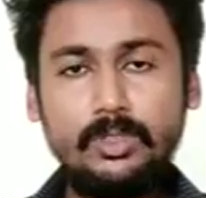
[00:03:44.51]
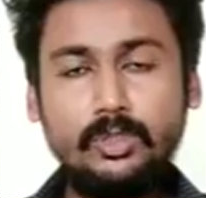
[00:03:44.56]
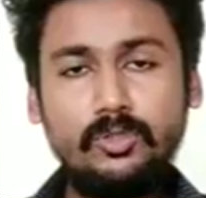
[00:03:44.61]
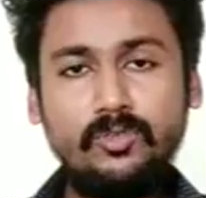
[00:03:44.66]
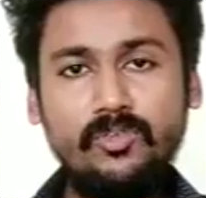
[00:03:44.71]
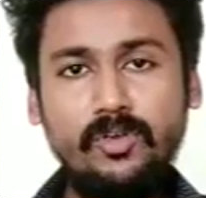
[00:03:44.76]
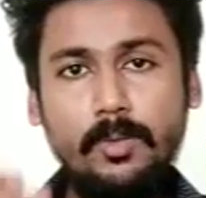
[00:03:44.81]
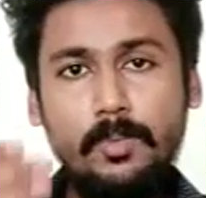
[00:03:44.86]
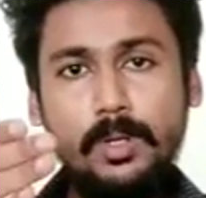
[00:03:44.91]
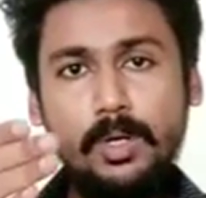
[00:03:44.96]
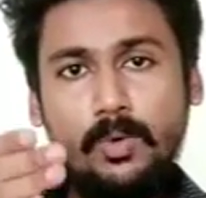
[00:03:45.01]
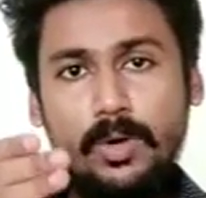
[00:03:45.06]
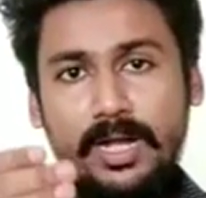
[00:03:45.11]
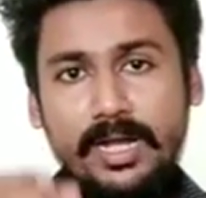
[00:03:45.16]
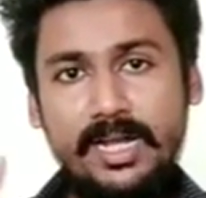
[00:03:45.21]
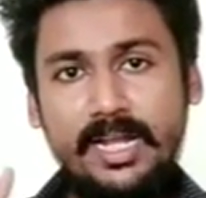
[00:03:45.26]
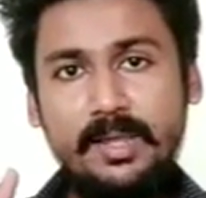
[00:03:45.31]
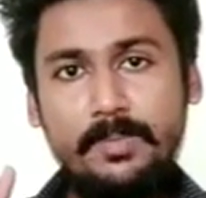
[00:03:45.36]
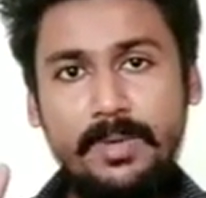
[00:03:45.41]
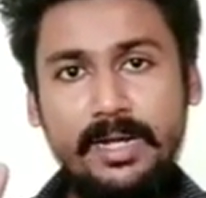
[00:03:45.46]
So from
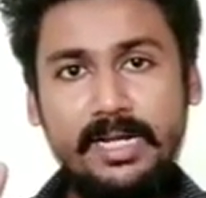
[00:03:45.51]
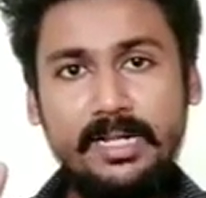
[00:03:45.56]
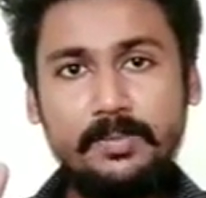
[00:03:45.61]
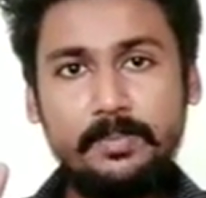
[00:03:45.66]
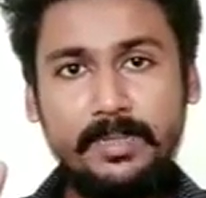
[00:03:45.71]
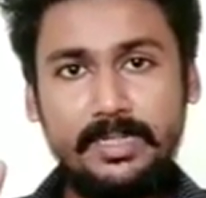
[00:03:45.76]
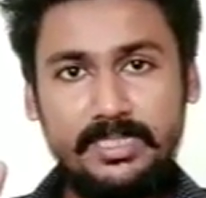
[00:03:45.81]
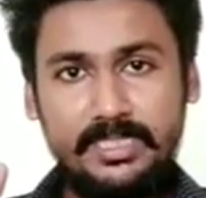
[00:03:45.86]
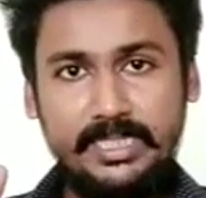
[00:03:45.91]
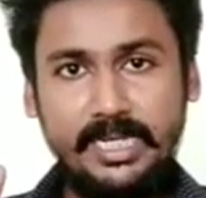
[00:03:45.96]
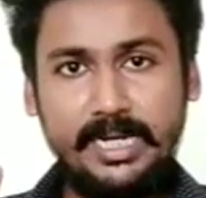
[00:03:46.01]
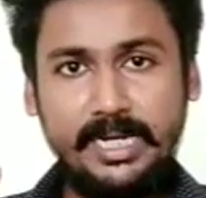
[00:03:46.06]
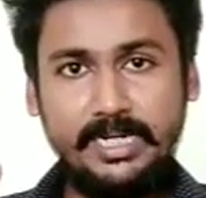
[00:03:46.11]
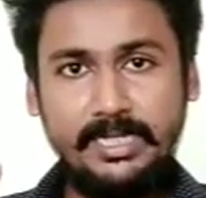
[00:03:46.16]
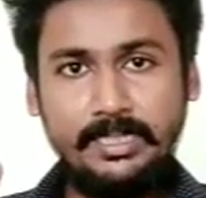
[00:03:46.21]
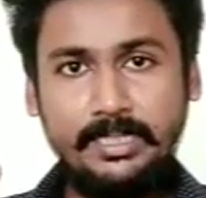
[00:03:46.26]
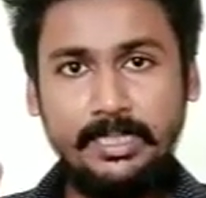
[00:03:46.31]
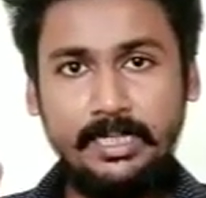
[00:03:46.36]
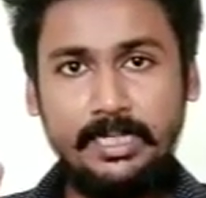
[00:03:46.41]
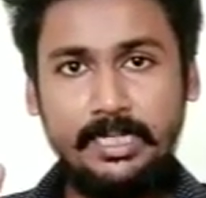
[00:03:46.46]
20 meter per
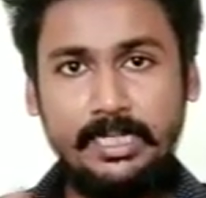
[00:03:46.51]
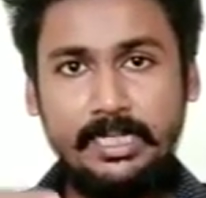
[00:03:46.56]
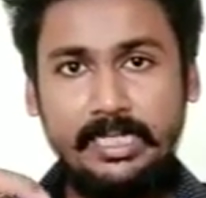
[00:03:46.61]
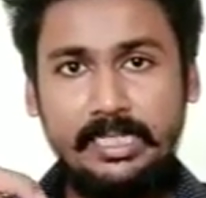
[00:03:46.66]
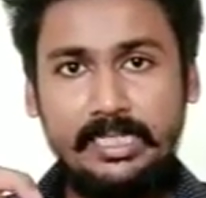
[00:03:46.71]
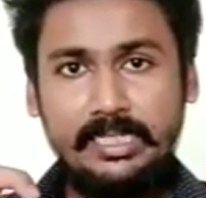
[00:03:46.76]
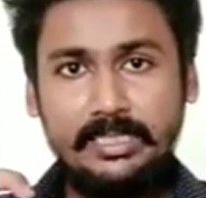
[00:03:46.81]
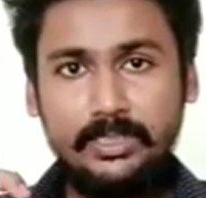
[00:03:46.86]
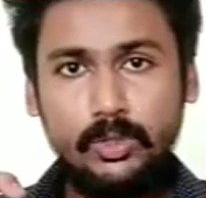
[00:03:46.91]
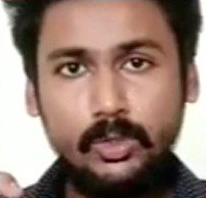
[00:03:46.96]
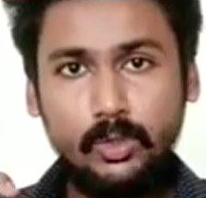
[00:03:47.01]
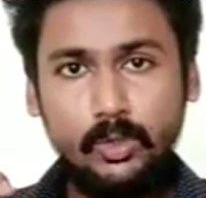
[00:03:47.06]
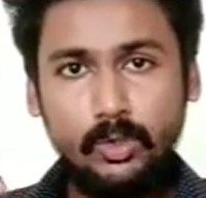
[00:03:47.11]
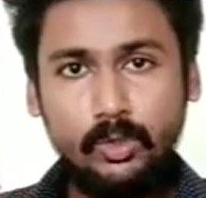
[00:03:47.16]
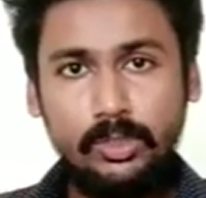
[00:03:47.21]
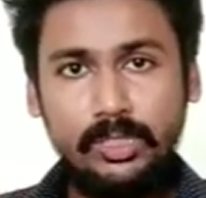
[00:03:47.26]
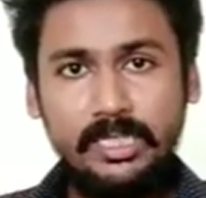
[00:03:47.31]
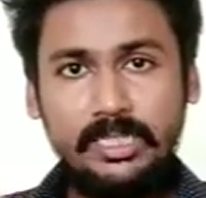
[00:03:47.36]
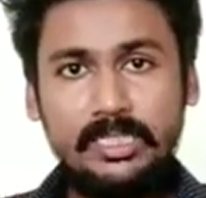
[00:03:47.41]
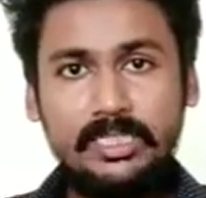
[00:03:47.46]
second,
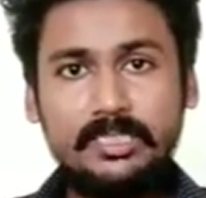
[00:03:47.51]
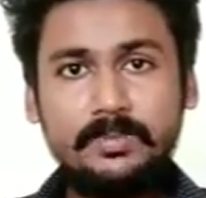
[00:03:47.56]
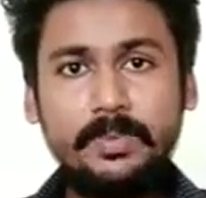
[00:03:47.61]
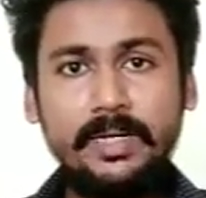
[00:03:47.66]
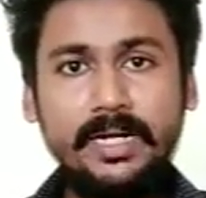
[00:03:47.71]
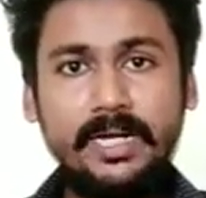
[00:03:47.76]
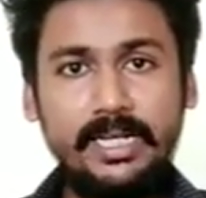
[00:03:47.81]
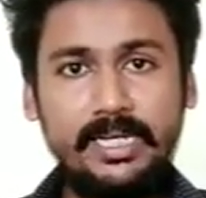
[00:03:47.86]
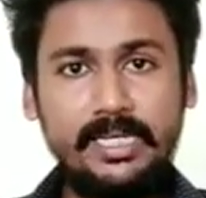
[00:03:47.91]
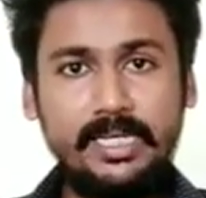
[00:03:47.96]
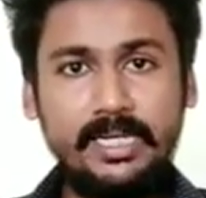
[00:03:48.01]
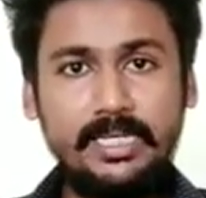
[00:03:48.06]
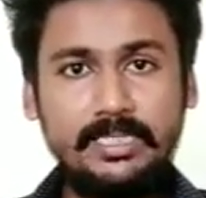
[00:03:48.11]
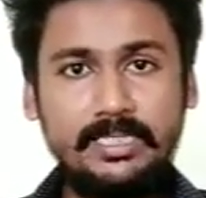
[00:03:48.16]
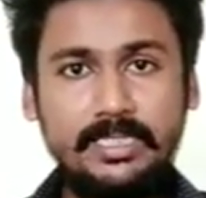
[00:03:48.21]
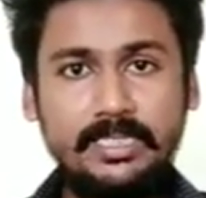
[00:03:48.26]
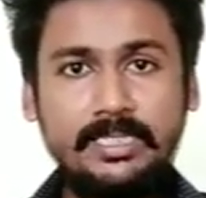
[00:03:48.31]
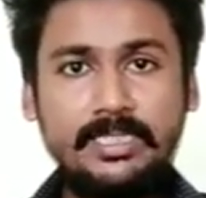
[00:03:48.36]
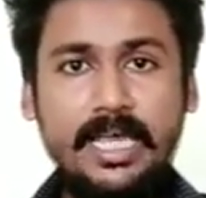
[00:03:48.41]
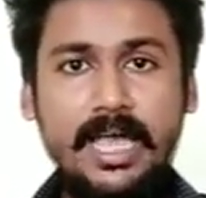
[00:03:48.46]
slowly the speed
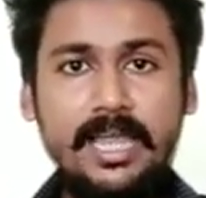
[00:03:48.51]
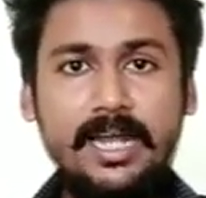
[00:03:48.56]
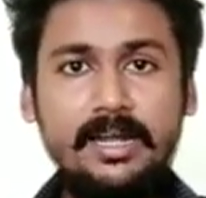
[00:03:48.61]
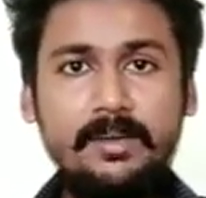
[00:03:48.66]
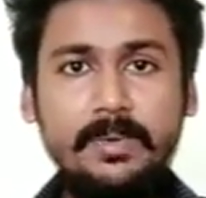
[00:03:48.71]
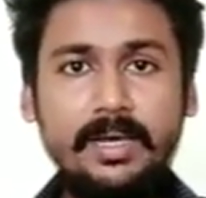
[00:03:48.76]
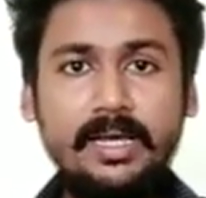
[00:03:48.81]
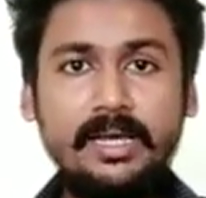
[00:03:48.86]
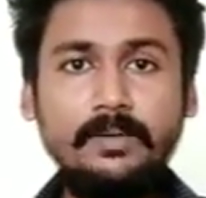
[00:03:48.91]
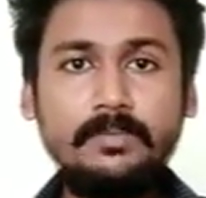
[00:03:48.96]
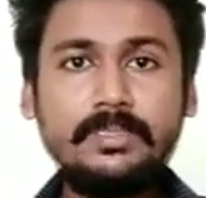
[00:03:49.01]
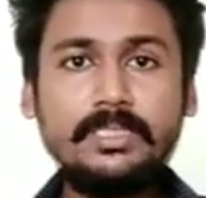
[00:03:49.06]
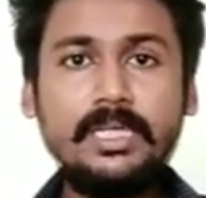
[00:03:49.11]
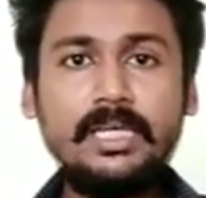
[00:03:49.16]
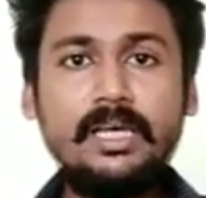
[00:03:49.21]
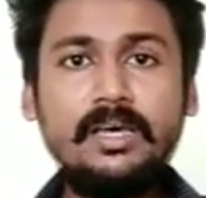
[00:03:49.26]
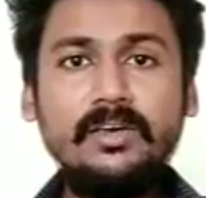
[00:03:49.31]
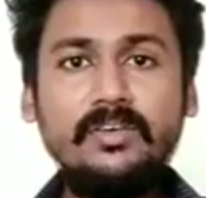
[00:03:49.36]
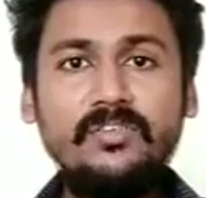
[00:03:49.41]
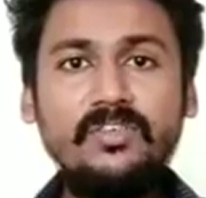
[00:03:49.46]
increases and it becomes
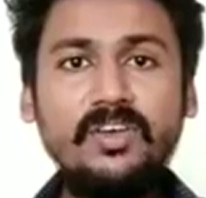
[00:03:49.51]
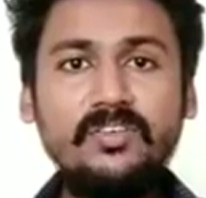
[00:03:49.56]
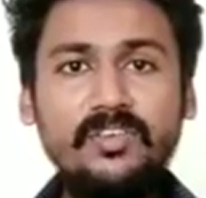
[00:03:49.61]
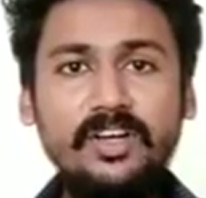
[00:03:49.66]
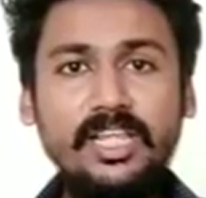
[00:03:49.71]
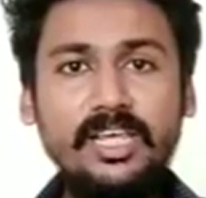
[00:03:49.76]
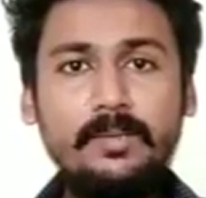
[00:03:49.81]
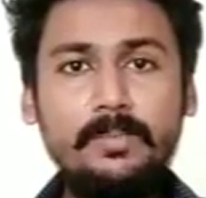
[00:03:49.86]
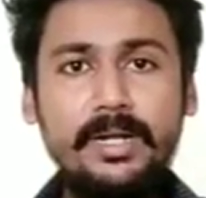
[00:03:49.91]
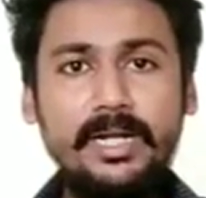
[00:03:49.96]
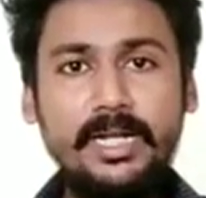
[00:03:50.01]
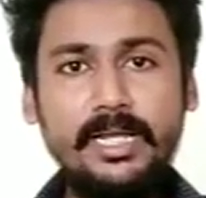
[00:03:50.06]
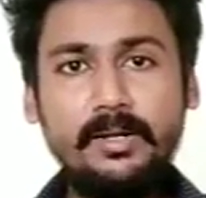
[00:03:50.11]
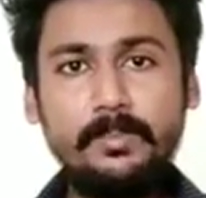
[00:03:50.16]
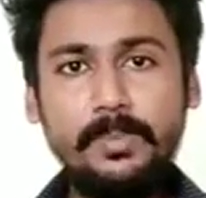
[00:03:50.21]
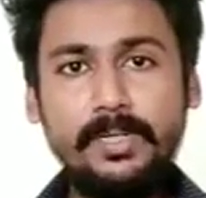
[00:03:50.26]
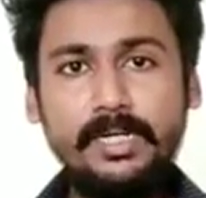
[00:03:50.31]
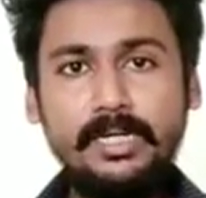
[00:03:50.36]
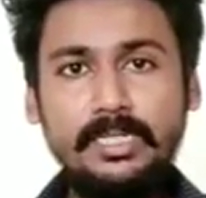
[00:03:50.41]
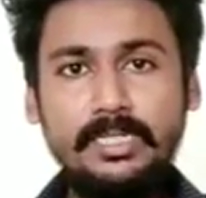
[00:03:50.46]
50
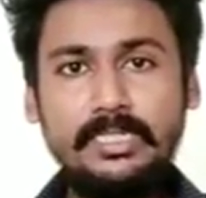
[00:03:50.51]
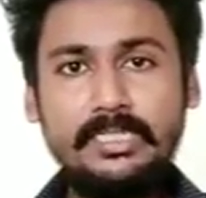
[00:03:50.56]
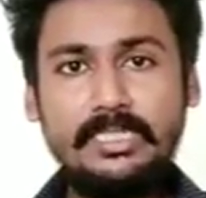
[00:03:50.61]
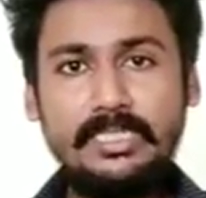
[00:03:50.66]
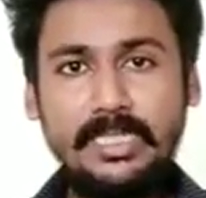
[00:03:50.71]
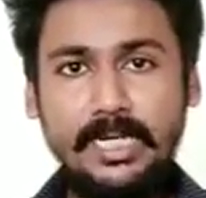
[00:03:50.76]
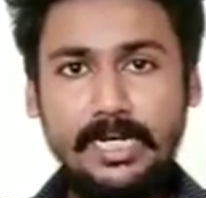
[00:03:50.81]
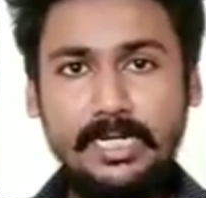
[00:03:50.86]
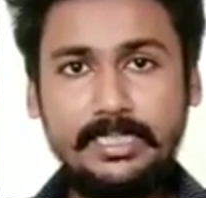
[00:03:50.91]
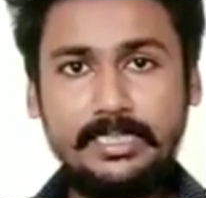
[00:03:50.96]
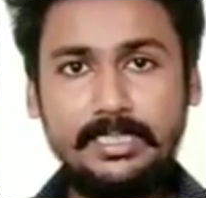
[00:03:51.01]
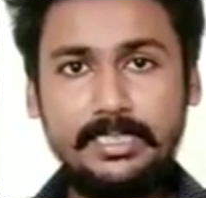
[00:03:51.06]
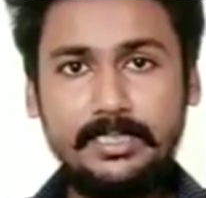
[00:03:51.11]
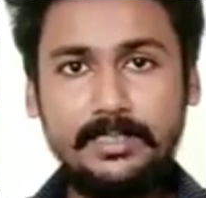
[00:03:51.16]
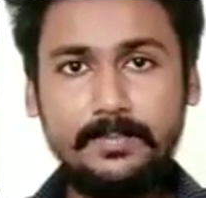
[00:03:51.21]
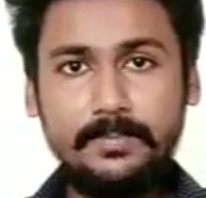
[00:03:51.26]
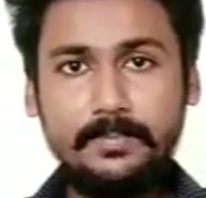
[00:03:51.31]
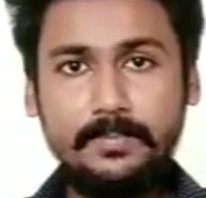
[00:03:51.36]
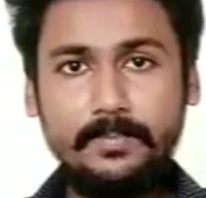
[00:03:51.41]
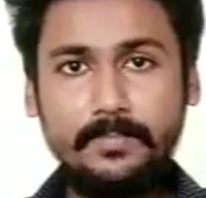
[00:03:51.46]
meter per
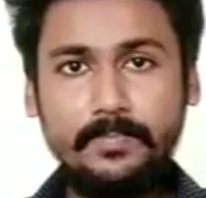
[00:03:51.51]
seconds.